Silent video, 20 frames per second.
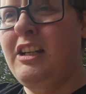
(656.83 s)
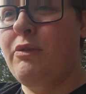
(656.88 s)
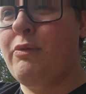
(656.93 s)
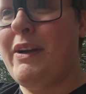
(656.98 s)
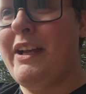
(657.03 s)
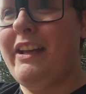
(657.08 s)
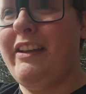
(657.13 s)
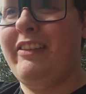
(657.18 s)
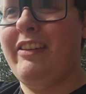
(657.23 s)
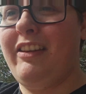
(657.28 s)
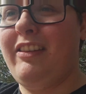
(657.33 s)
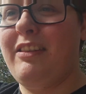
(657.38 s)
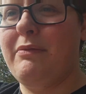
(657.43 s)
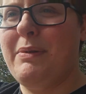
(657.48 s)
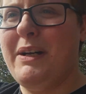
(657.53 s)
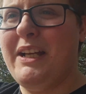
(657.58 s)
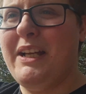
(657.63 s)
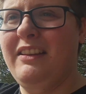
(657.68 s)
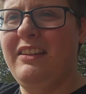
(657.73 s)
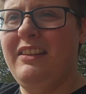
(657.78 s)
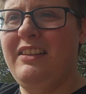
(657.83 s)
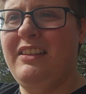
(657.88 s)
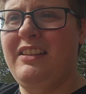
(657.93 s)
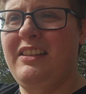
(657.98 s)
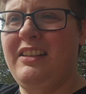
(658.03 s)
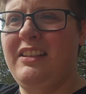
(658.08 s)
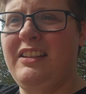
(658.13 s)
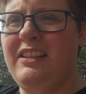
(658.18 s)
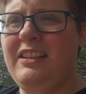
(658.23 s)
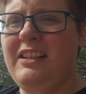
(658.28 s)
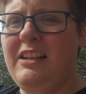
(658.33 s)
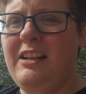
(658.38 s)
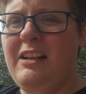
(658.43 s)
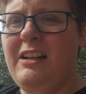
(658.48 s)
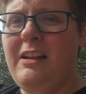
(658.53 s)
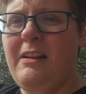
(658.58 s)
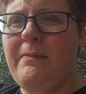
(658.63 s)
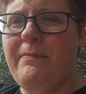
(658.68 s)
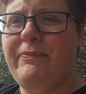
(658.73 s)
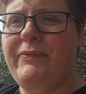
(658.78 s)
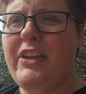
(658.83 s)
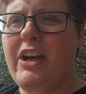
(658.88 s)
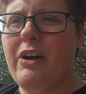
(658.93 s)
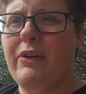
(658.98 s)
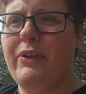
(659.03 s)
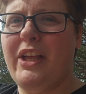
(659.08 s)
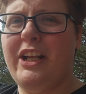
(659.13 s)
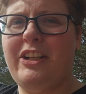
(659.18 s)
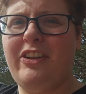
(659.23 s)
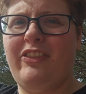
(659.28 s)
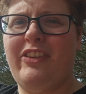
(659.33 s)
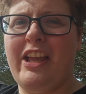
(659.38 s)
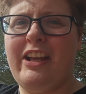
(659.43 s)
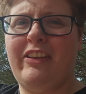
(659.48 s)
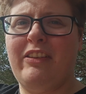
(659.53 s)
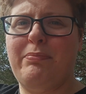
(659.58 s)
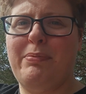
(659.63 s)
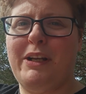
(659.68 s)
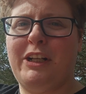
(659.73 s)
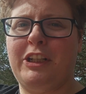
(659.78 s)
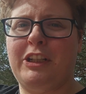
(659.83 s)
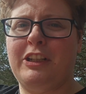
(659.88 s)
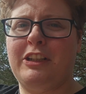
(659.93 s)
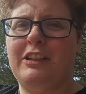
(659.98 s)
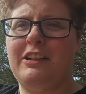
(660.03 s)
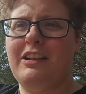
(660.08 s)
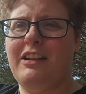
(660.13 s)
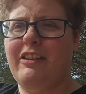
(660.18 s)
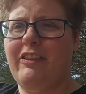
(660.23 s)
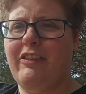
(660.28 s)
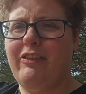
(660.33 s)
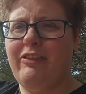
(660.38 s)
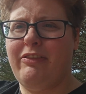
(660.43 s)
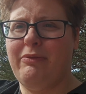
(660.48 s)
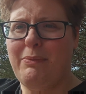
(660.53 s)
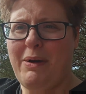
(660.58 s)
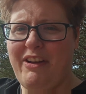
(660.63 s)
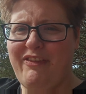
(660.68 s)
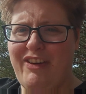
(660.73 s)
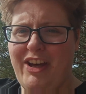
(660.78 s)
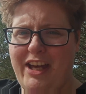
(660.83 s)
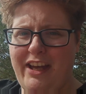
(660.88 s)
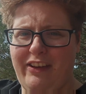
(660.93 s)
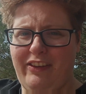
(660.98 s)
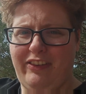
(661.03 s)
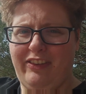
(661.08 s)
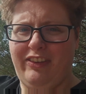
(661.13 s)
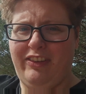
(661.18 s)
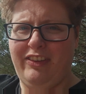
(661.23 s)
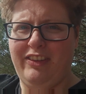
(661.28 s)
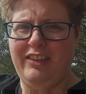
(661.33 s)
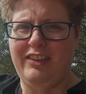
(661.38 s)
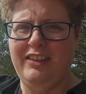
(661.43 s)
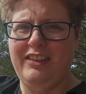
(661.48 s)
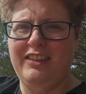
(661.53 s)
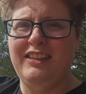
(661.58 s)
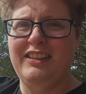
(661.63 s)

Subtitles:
Wait, is this the button? No, that just takes a picture of my face.